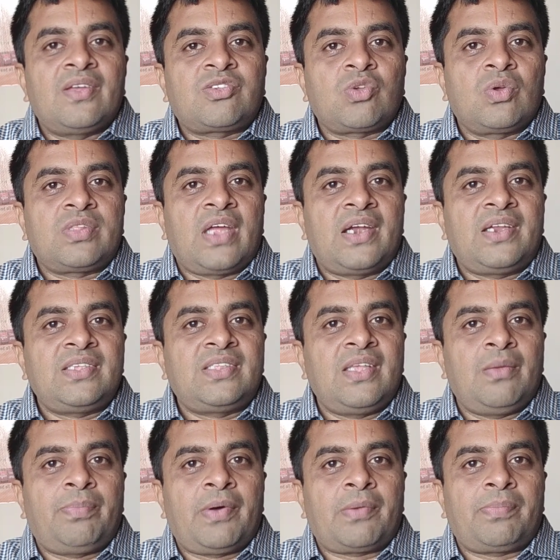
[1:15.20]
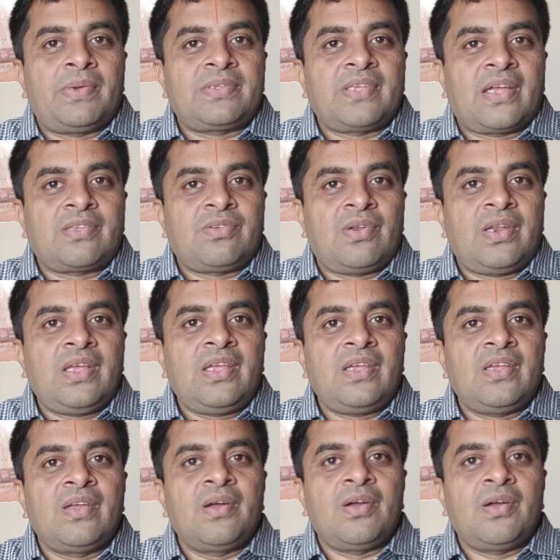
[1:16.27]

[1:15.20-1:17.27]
So that is the purpose actually.